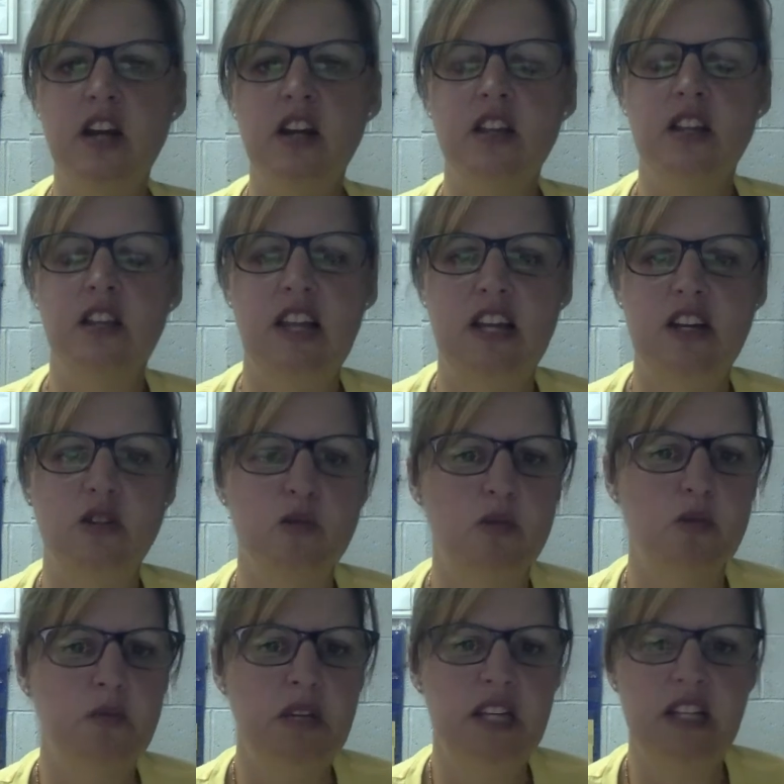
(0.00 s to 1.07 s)
the letters will
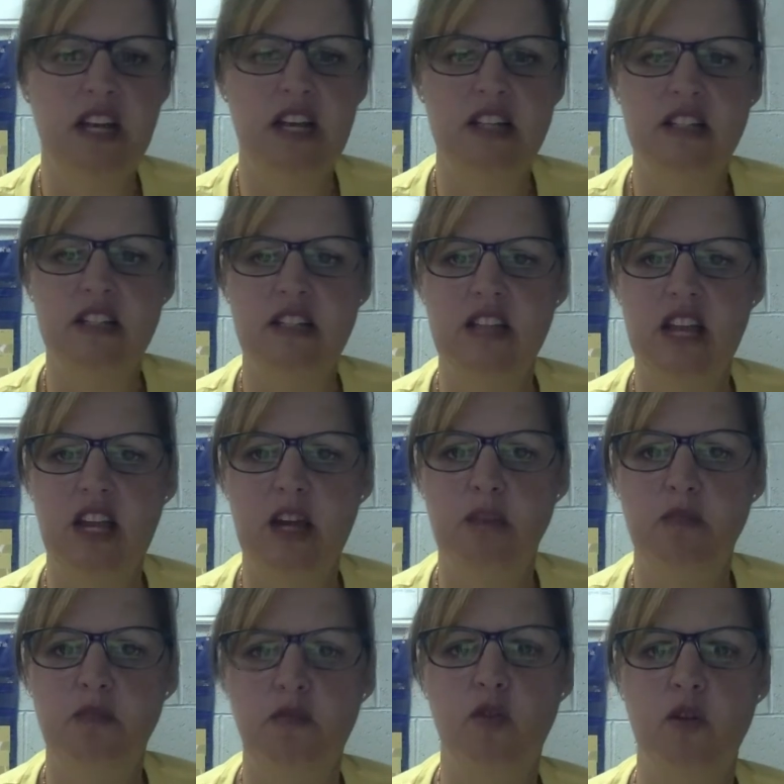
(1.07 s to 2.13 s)
be in that
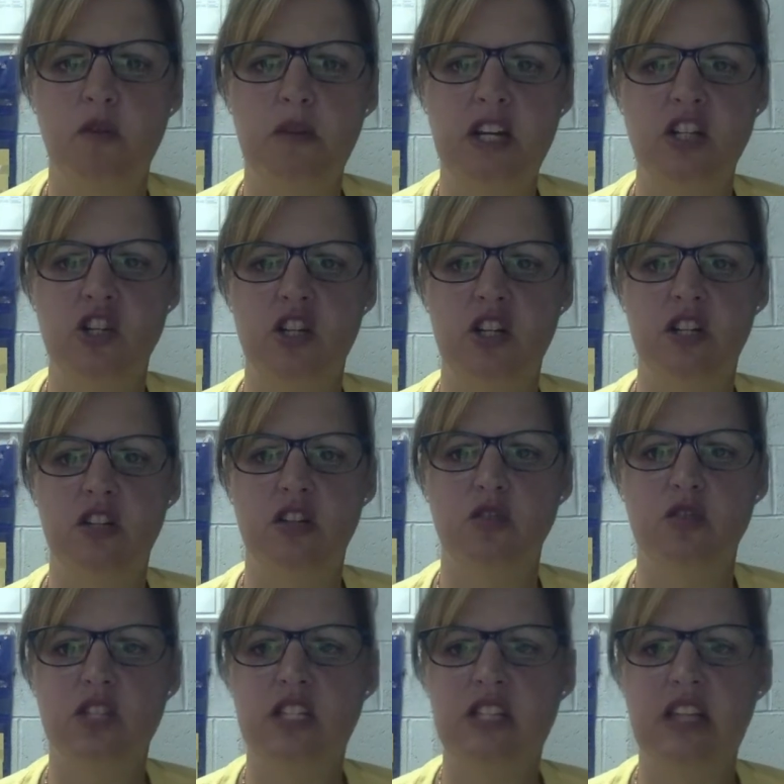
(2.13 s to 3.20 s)
same formation in those
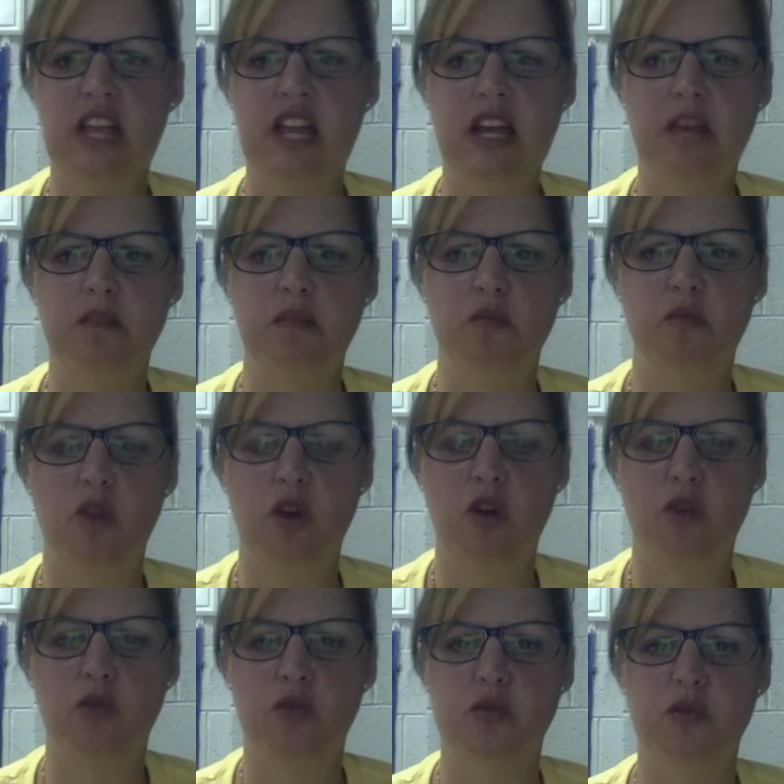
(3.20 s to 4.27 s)
same
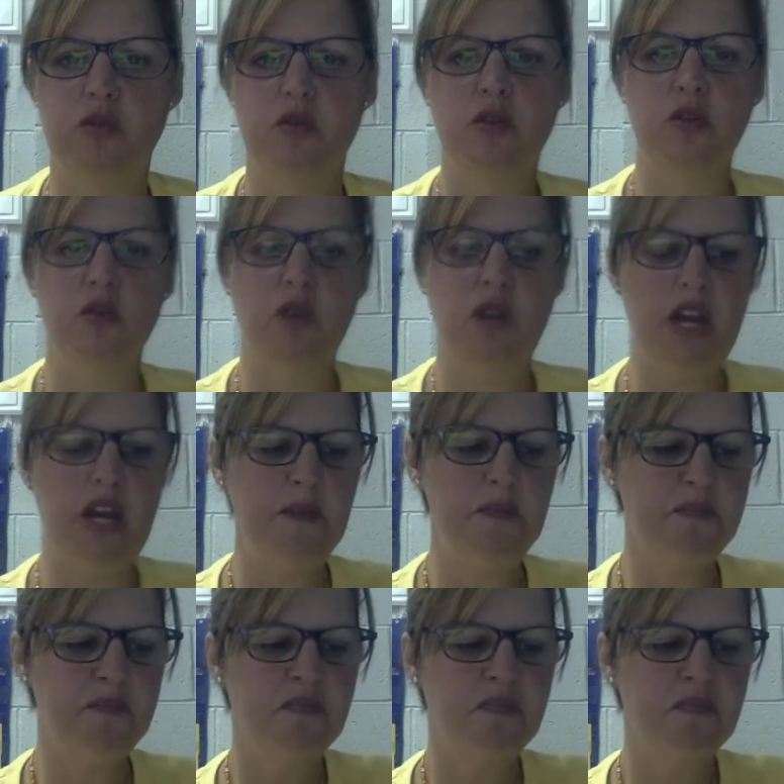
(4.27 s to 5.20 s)
rows. Okay?